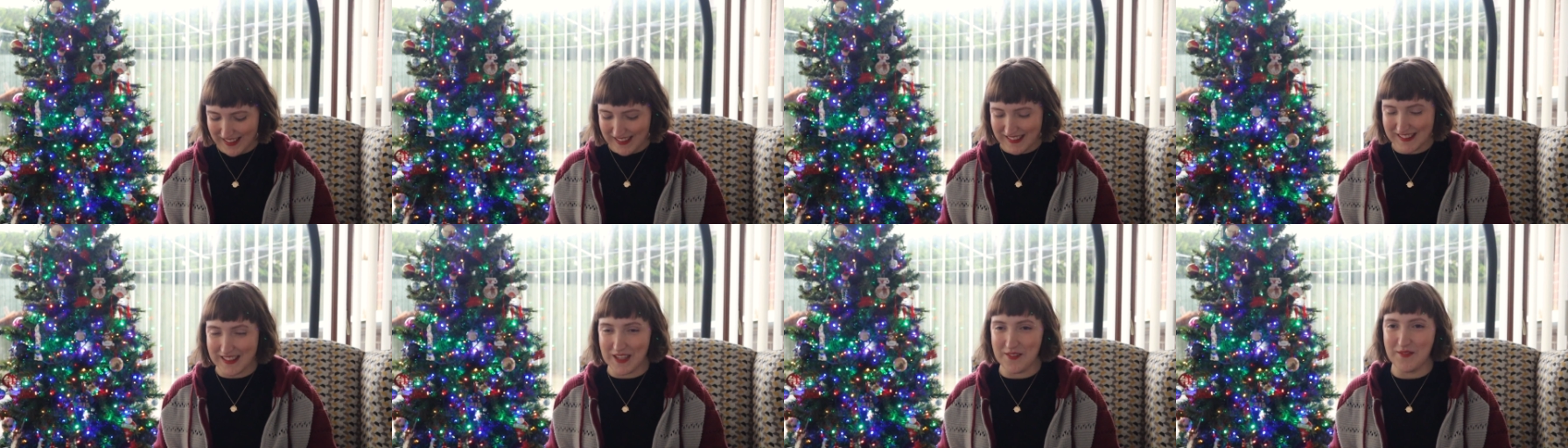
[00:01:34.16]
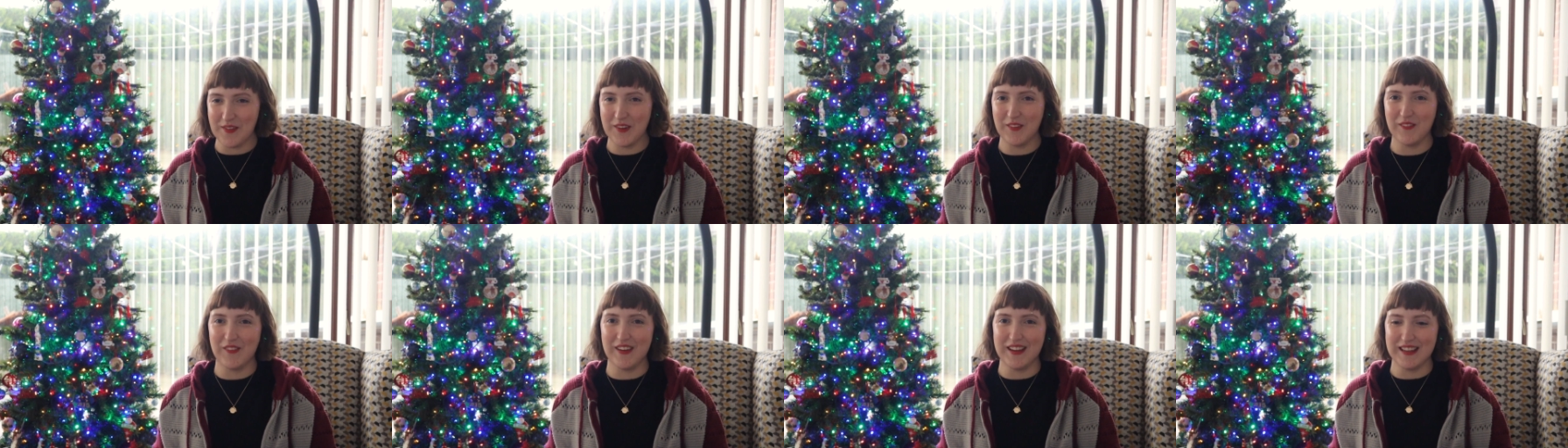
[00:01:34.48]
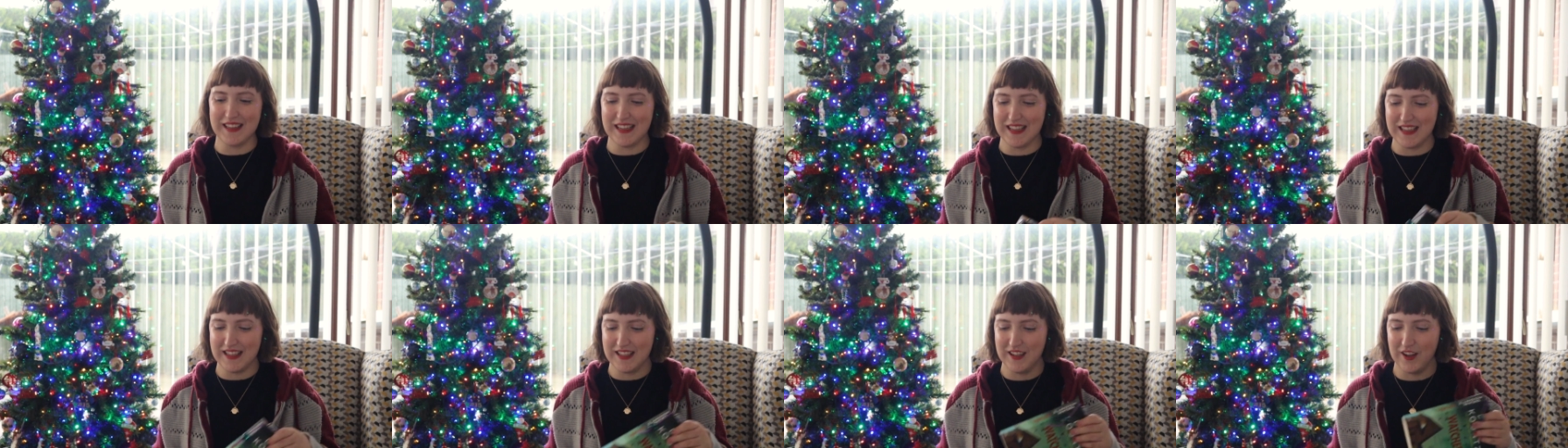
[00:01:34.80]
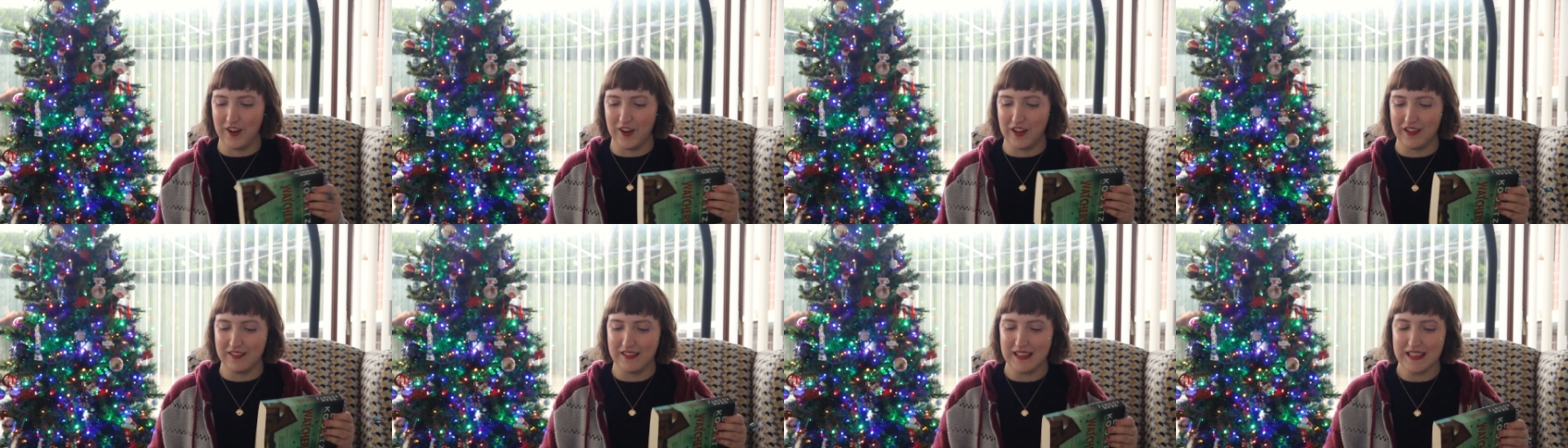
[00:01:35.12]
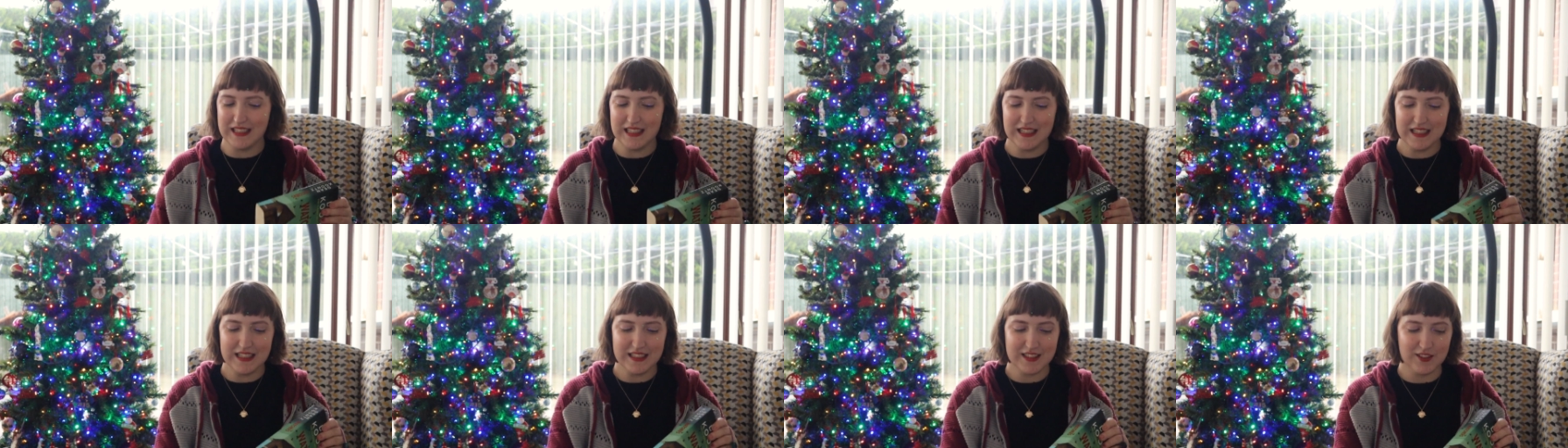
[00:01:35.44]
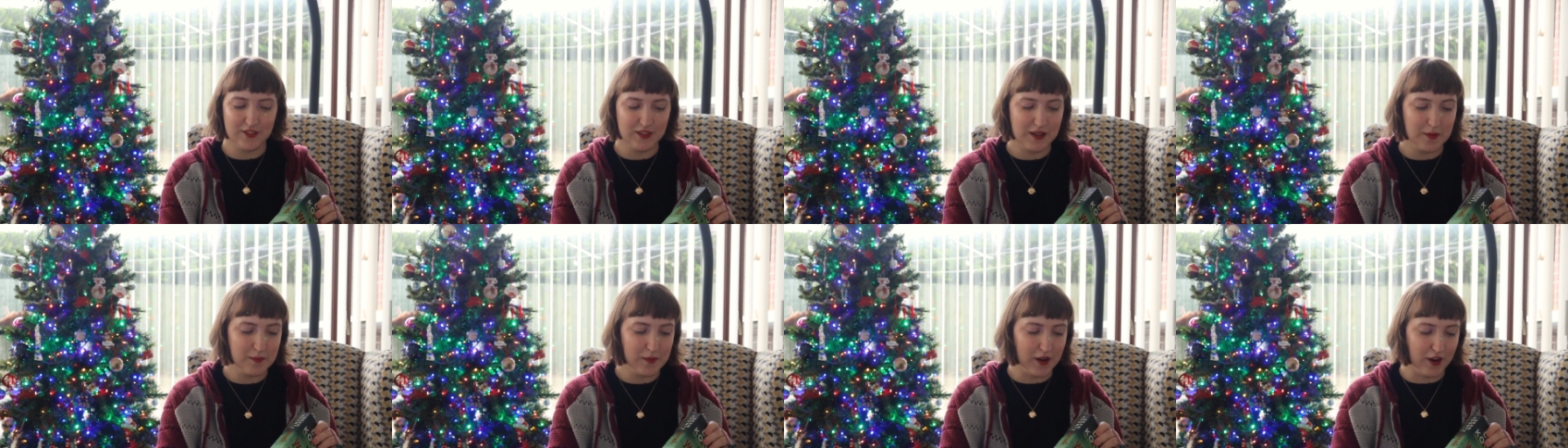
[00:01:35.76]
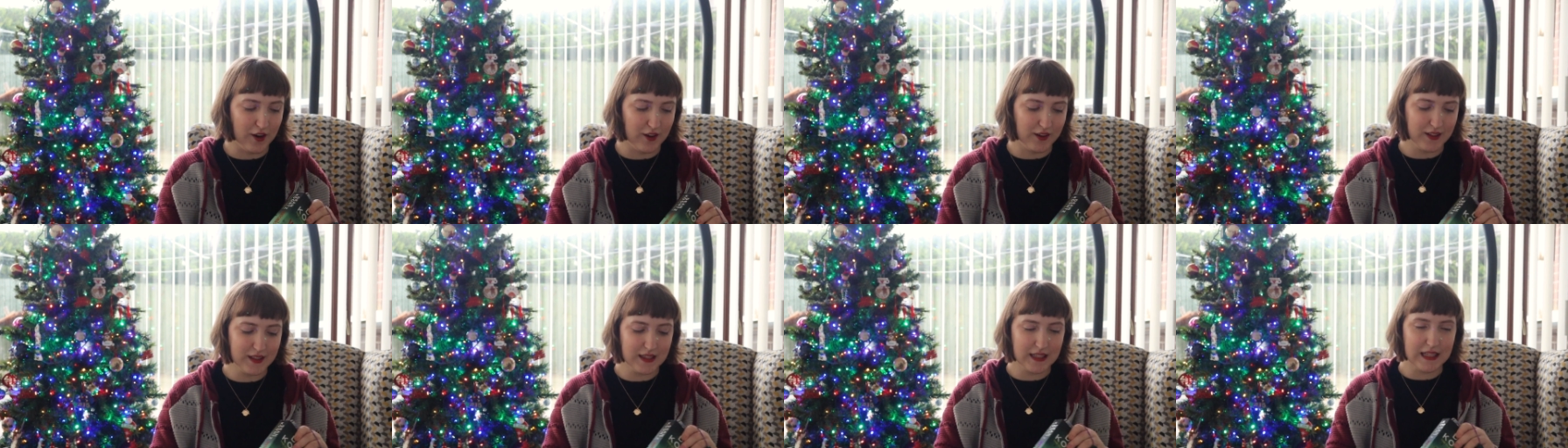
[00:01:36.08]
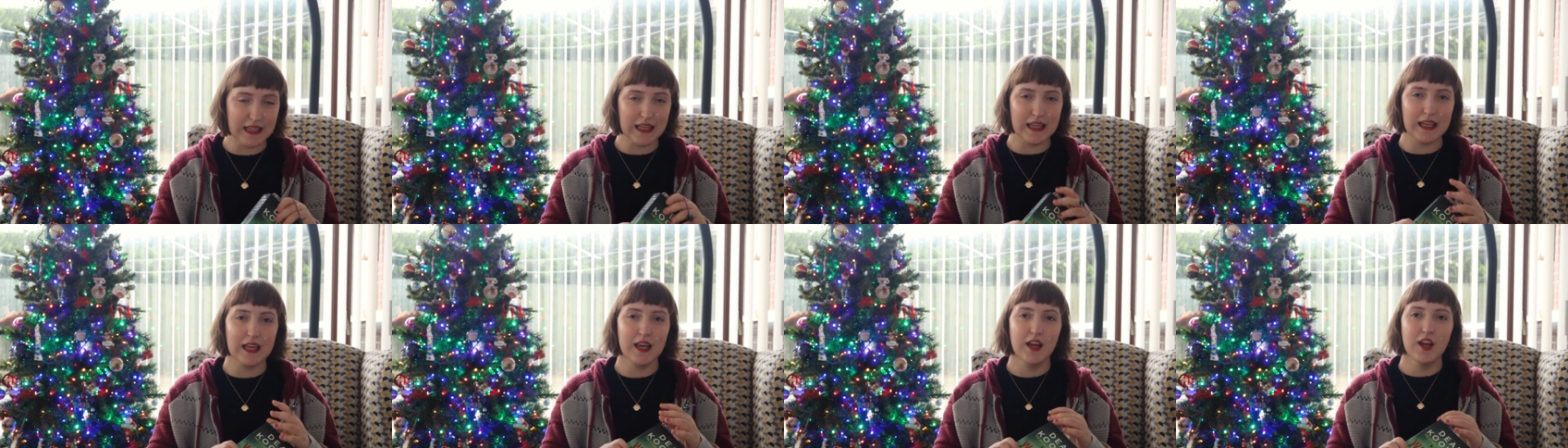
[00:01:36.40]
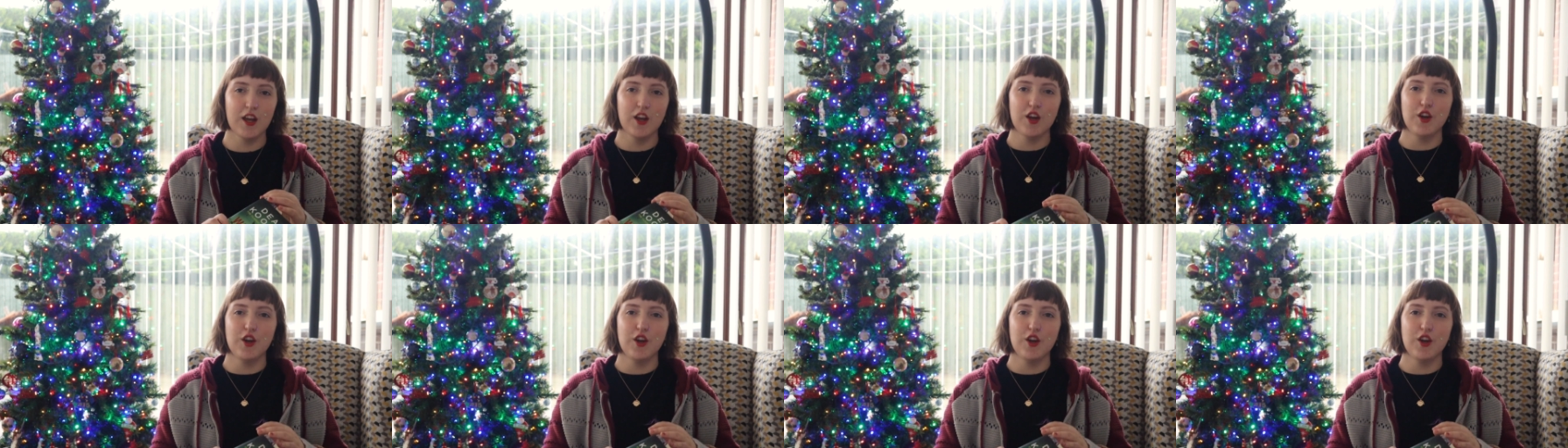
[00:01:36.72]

So I put one in already. It's one I'm currently